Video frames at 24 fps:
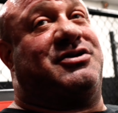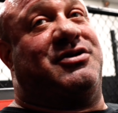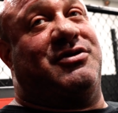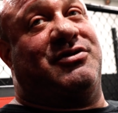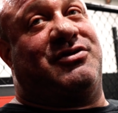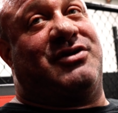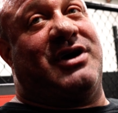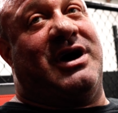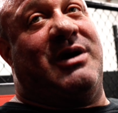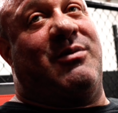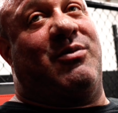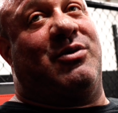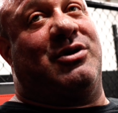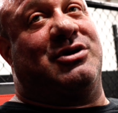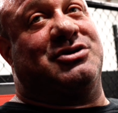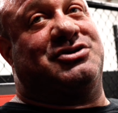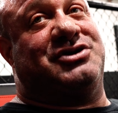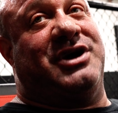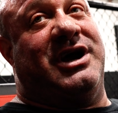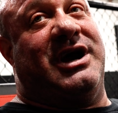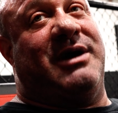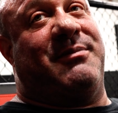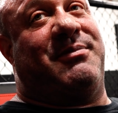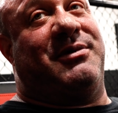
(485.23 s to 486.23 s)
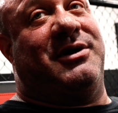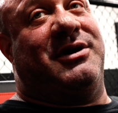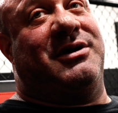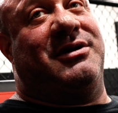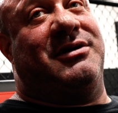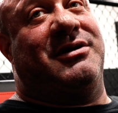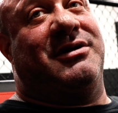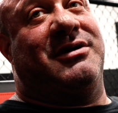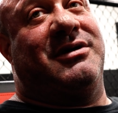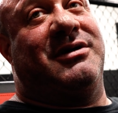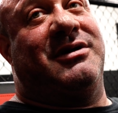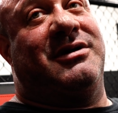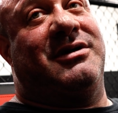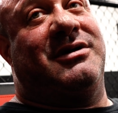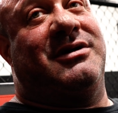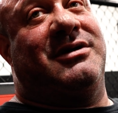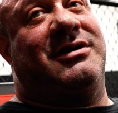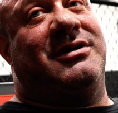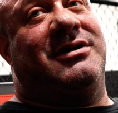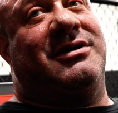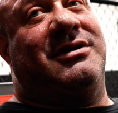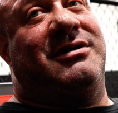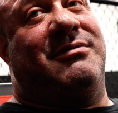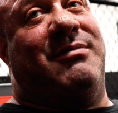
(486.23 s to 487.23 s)
2-time world champion.
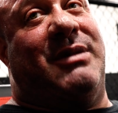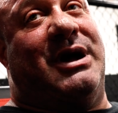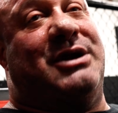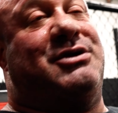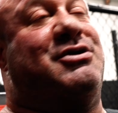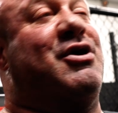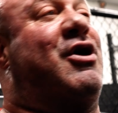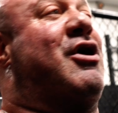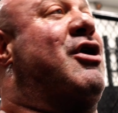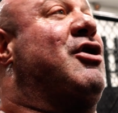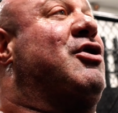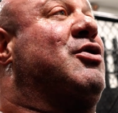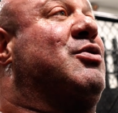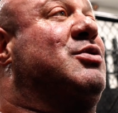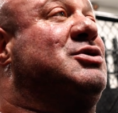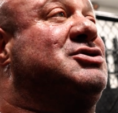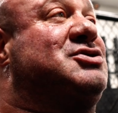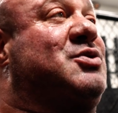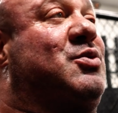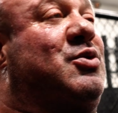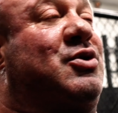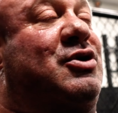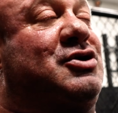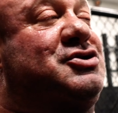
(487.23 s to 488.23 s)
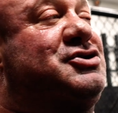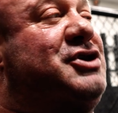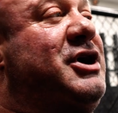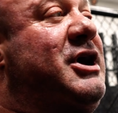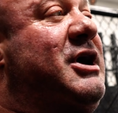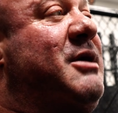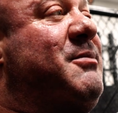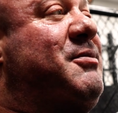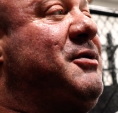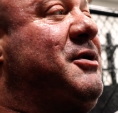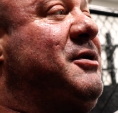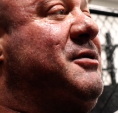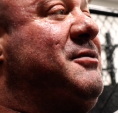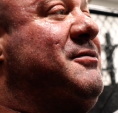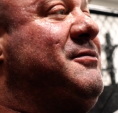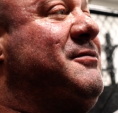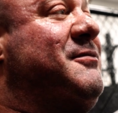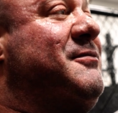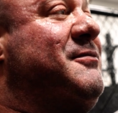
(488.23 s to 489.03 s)
My daughter was a world champion.